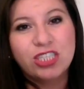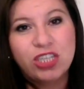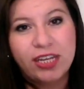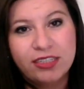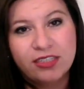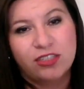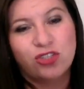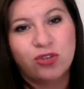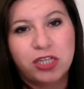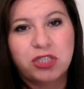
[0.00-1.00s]
change the
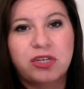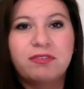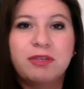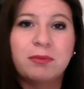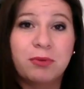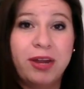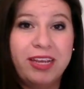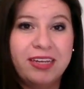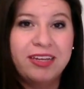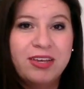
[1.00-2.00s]
structure of your
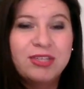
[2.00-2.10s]
brain